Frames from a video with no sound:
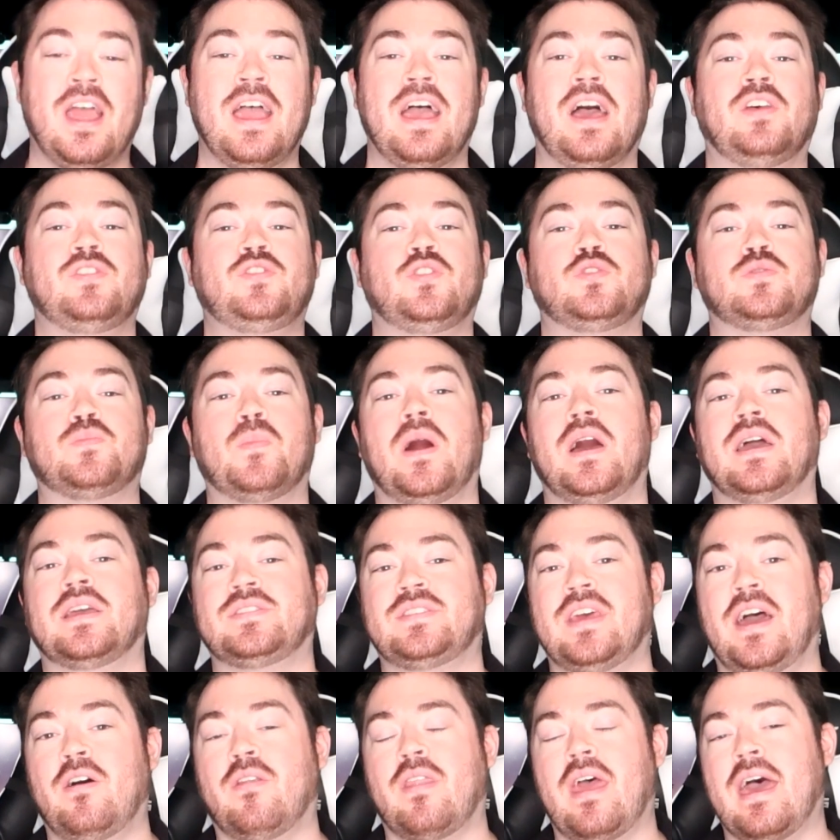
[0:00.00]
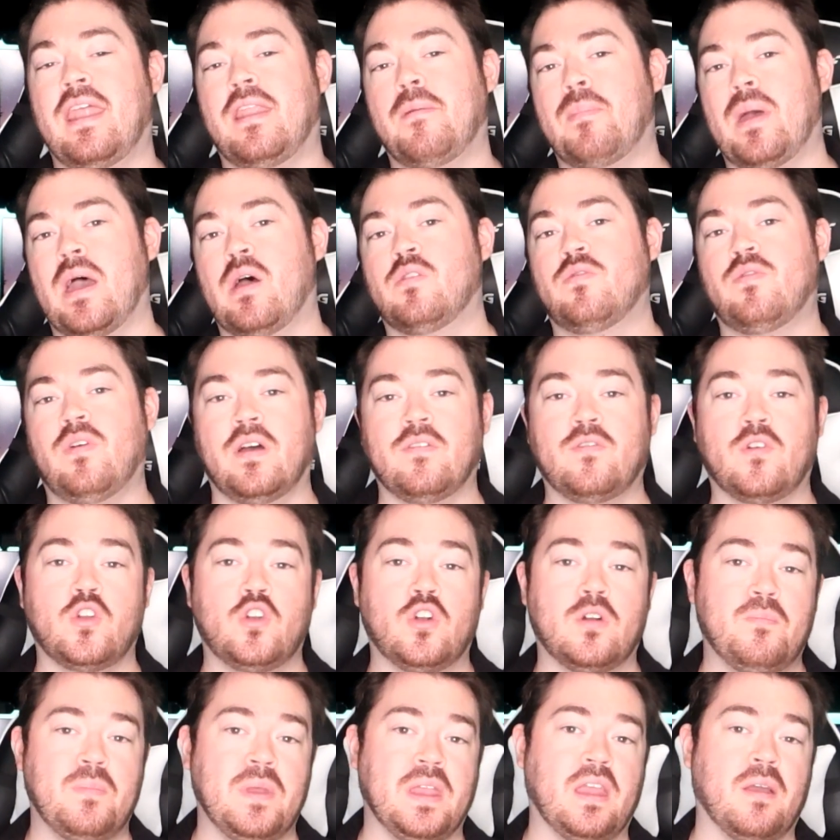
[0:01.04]
as those max out at about
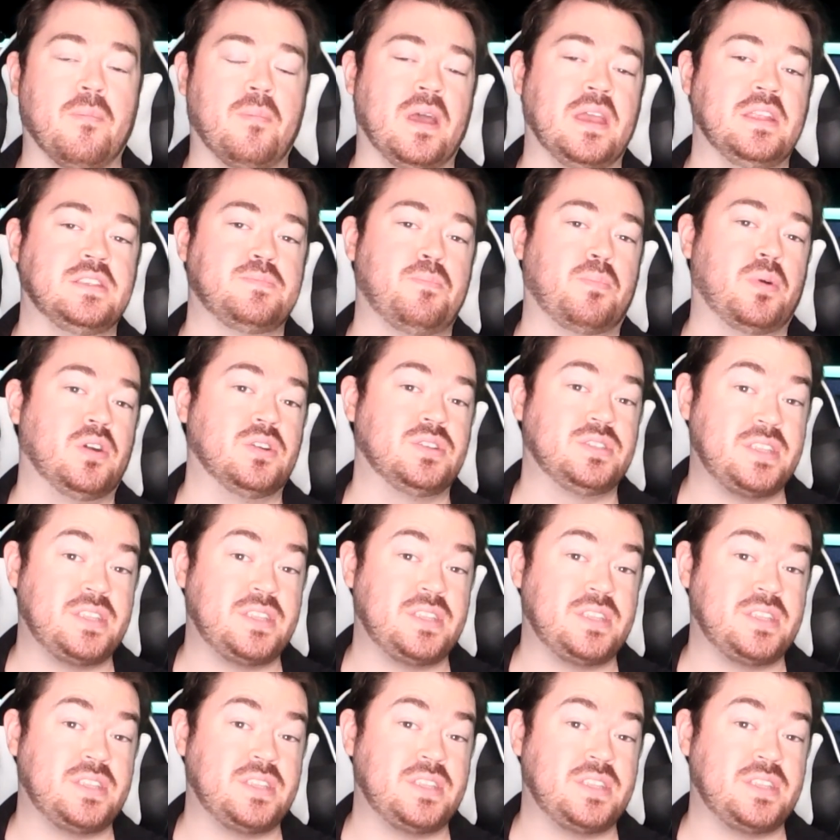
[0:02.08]
500 megabytes per